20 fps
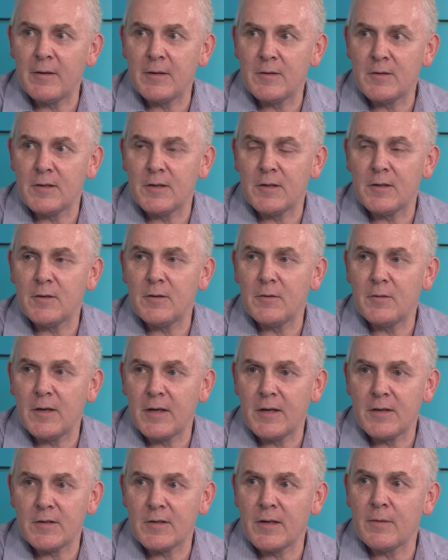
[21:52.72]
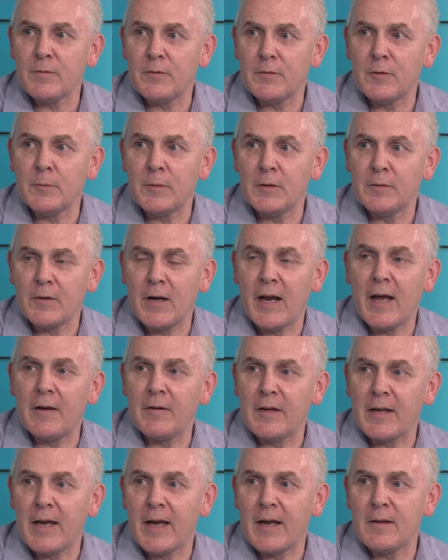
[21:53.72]
go into some form of
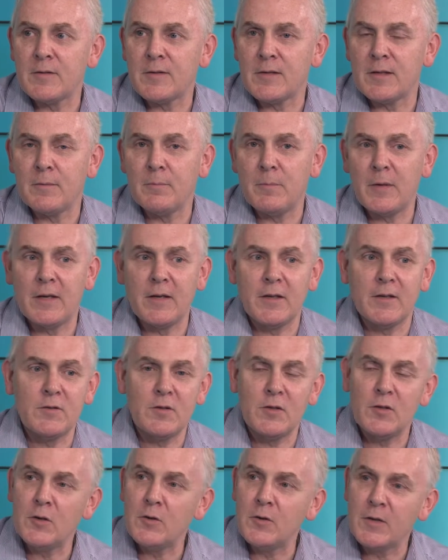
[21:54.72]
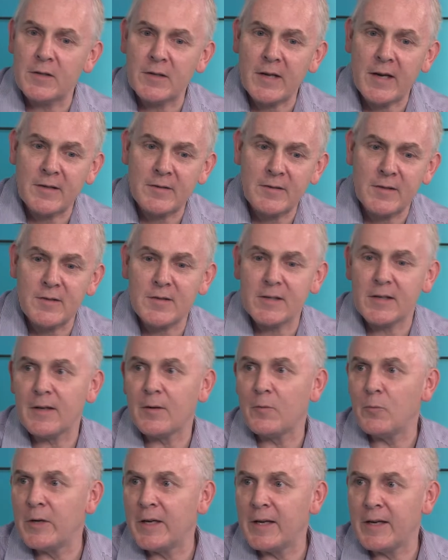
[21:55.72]
cloud accounting because you can access
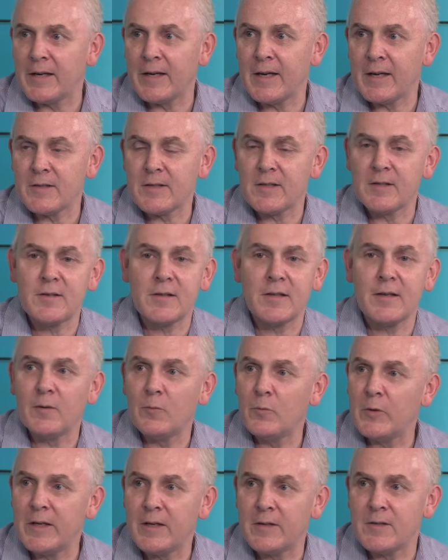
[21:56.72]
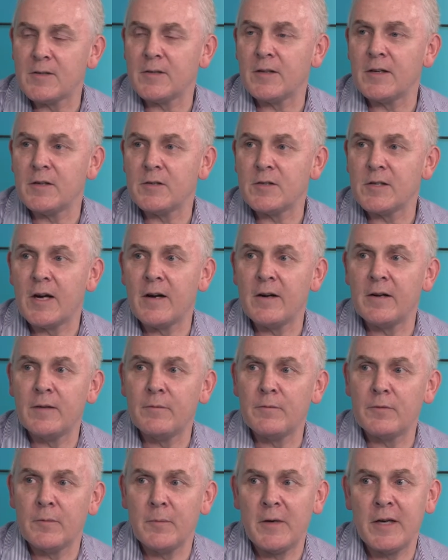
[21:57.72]
it, we can access it, we can start sharing
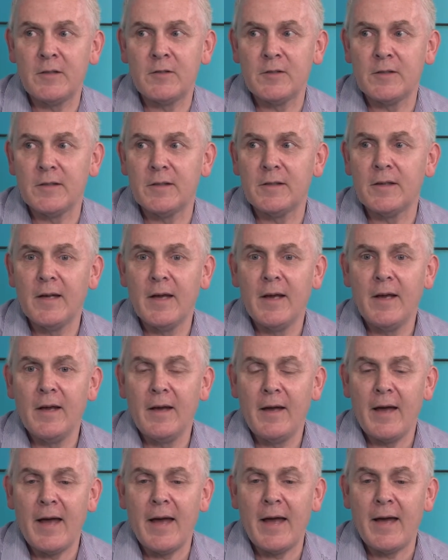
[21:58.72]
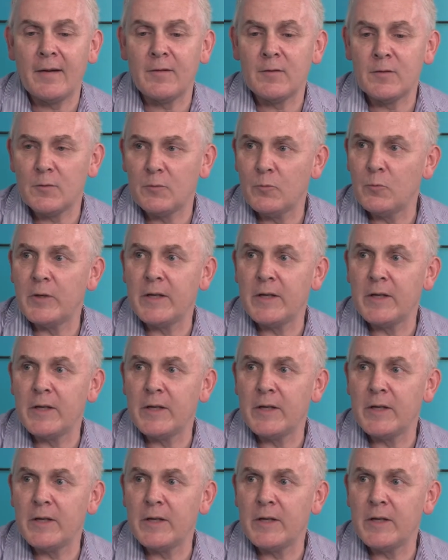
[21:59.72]
information, and